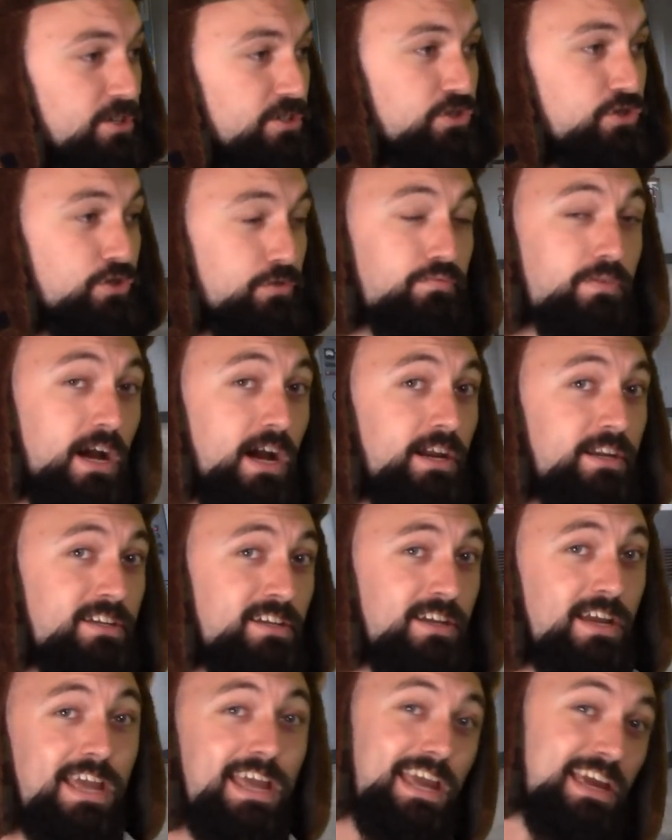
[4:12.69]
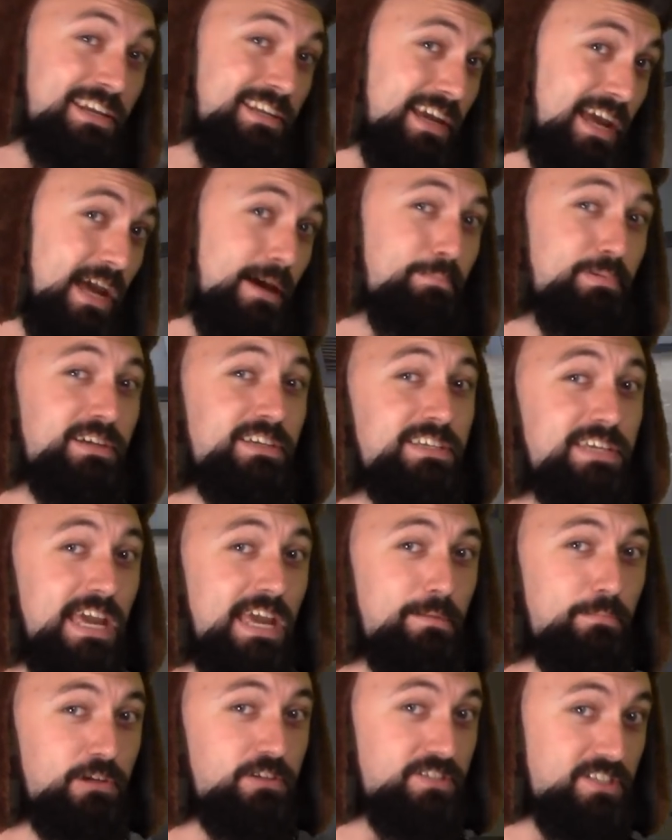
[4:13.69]
Jarate, and Epic
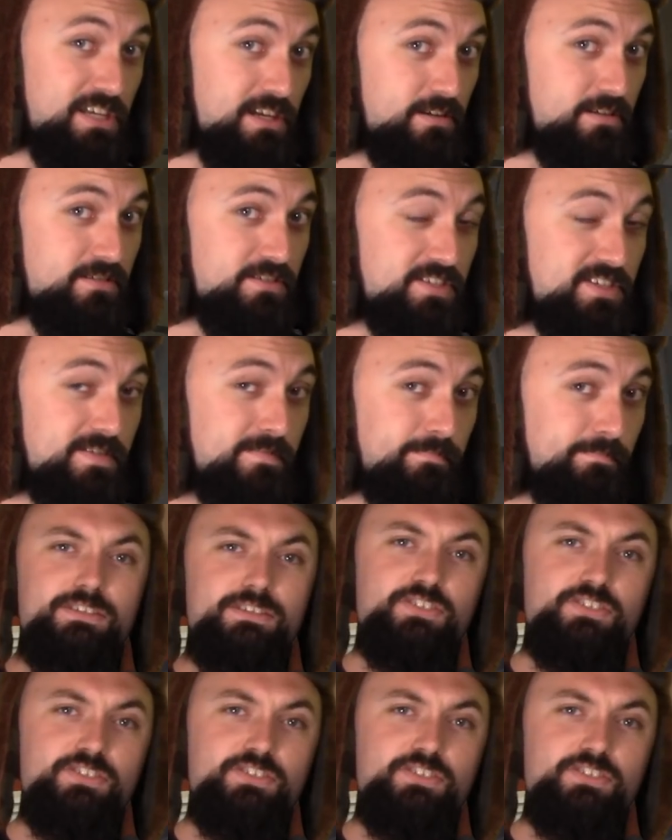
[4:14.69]
Gamer tiers.